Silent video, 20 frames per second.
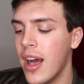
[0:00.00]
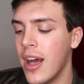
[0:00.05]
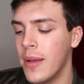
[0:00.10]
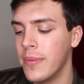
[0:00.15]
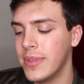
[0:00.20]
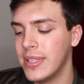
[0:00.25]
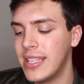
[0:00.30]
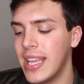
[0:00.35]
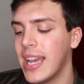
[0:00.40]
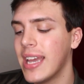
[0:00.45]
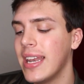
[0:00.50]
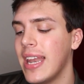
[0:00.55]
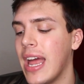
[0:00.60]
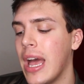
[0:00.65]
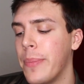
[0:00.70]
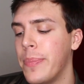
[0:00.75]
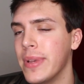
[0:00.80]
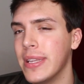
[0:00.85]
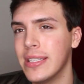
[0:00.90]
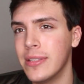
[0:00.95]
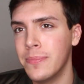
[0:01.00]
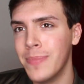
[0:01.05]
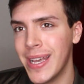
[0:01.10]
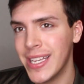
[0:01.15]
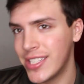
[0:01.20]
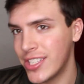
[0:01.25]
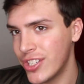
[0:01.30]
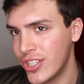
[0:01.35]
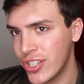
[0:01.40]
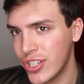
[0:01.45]
The second app is
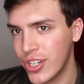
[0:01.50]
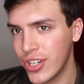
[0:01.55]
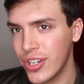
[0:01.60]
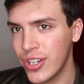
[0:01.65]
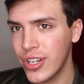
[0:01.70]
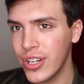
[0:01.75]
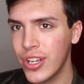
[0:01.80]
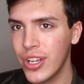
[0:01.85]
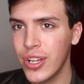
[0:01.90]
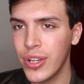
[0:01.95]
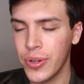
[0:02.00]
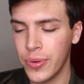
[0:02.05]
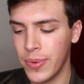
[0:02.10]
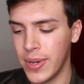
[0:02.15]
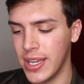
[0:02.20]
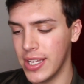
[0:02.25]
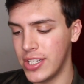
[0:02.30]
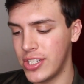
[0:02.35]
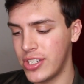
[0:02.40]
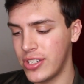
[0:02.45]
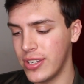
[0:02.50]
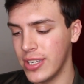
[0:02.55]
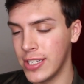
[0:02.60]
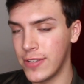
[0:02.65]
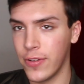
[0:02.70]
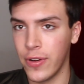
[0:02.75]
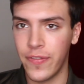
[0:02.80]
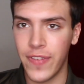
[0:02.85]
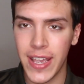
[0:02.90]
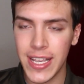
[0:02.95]
Messenger, which
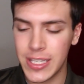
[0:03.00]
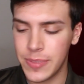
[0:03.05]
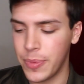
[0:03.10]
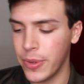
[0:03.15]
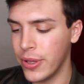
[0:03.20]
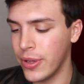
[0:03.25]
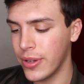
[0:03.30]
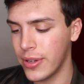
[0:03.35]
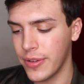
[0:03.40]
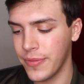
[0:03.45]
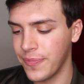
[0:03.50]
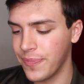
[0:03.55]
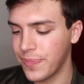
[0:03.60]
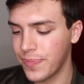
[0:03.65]
is for Facebook.